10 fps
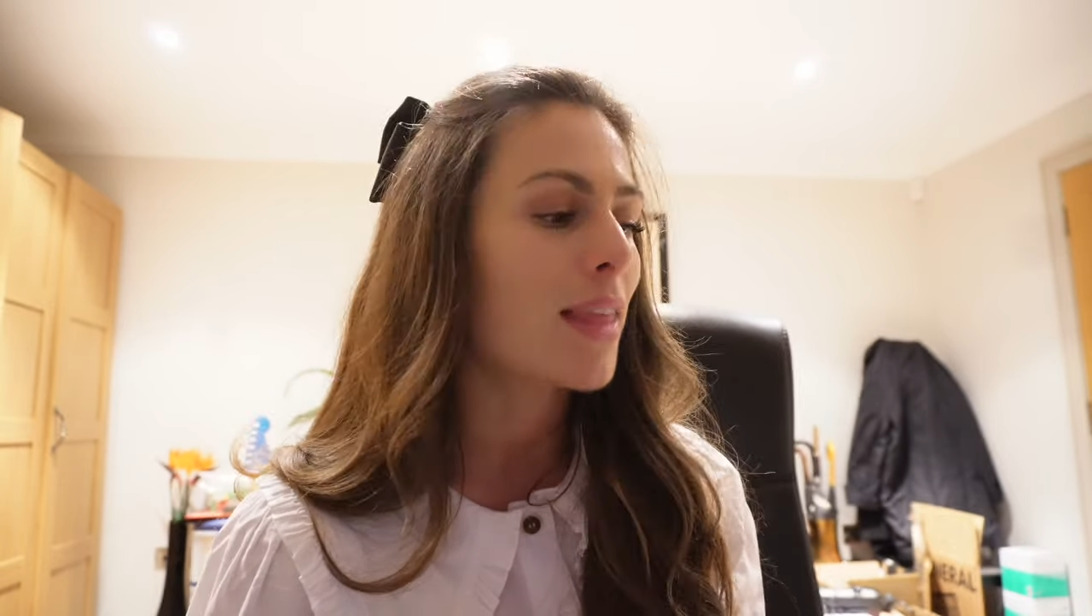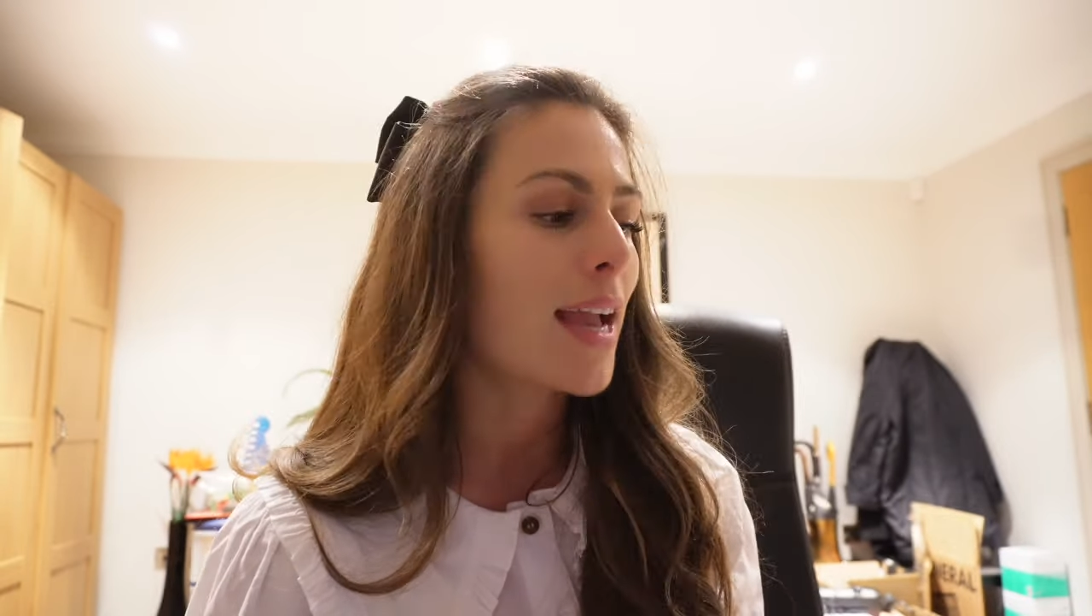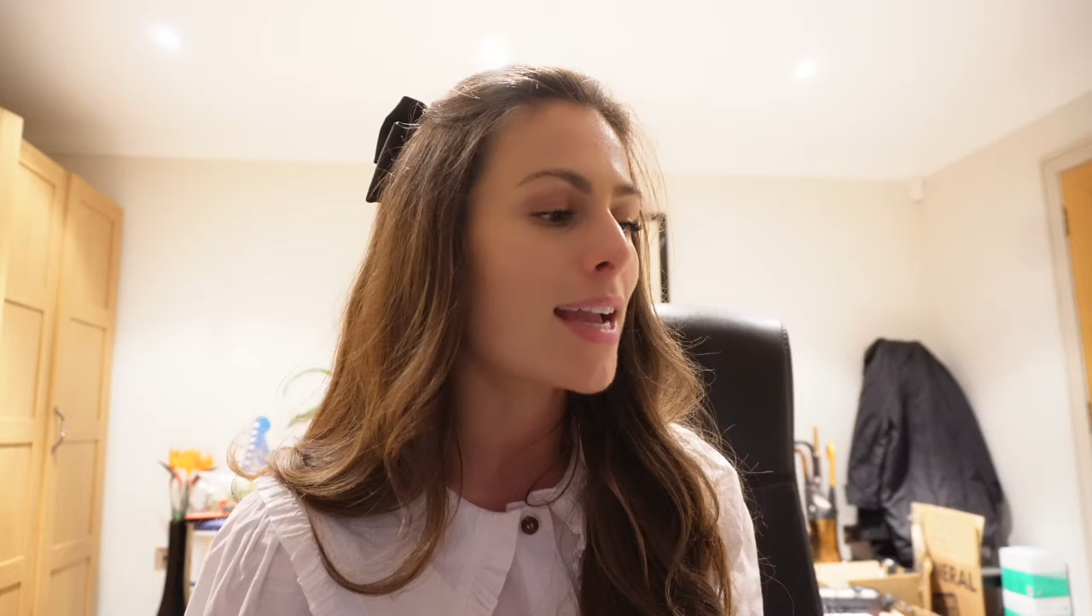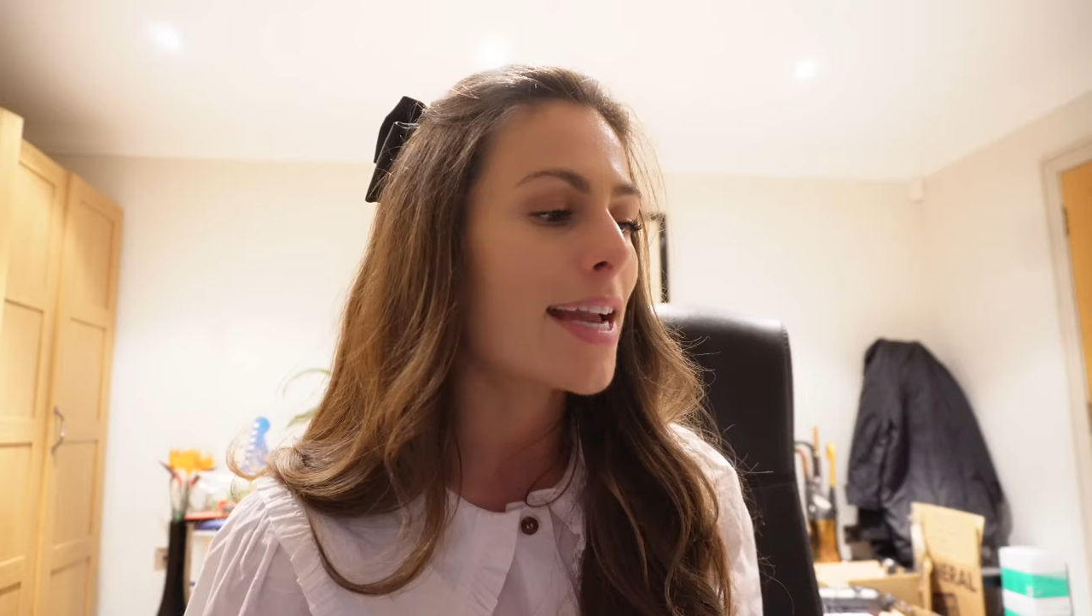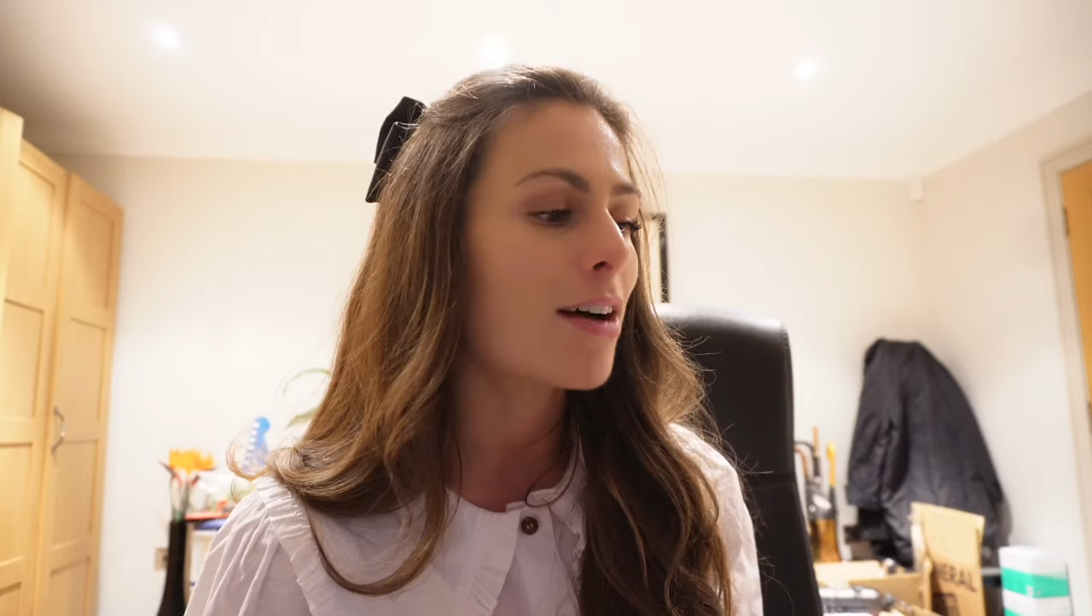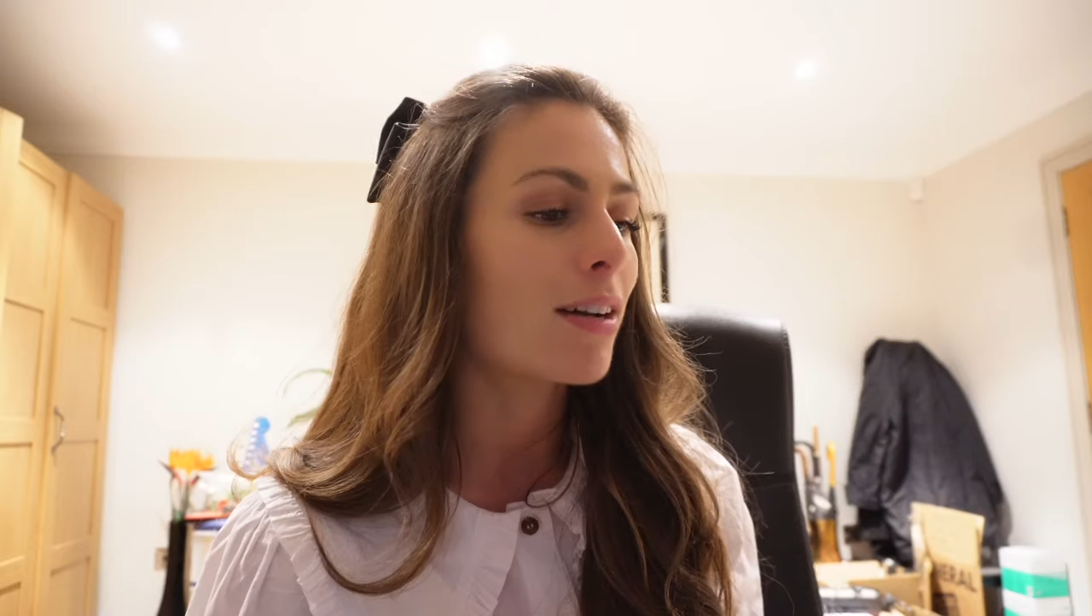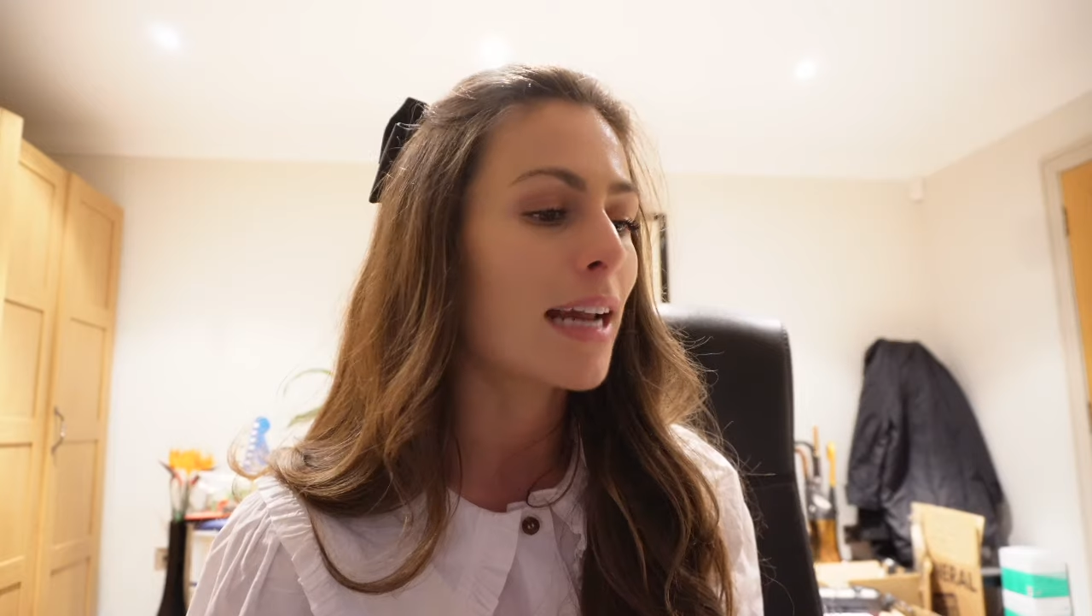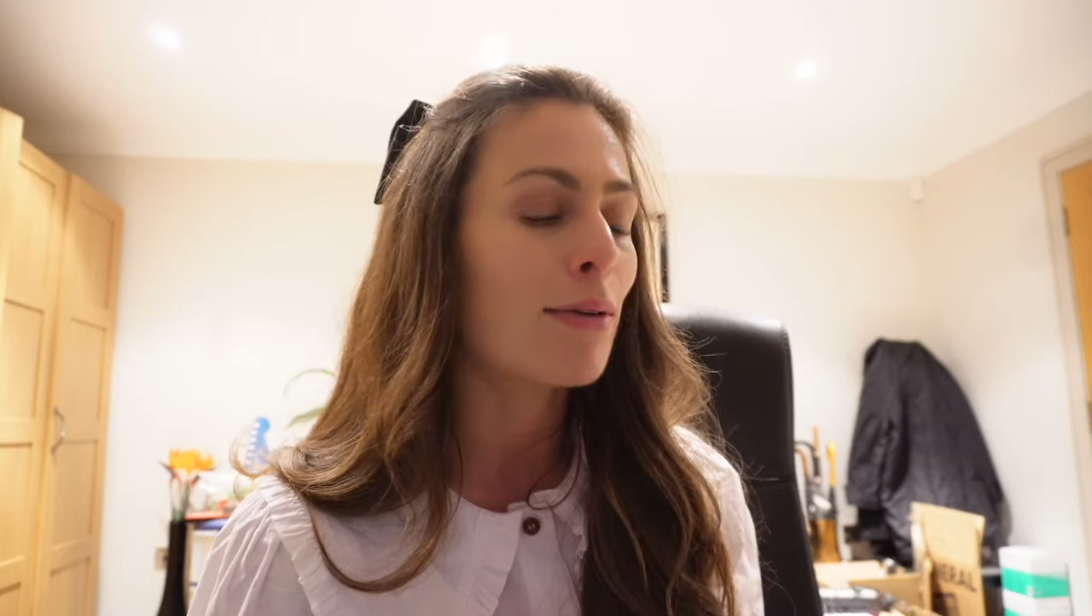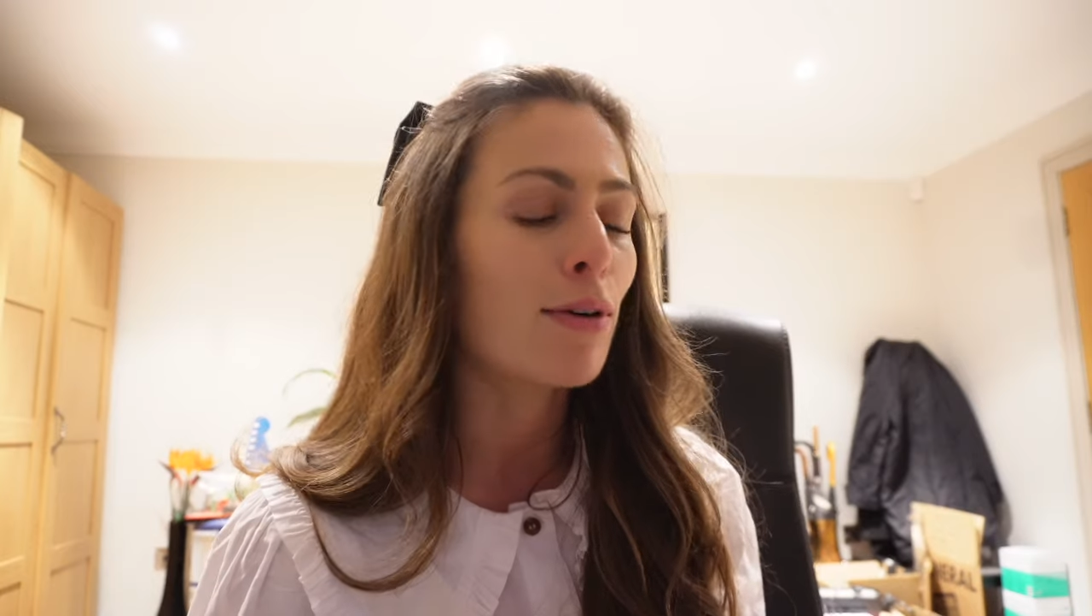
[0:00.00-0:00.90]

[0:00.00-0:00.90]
They are now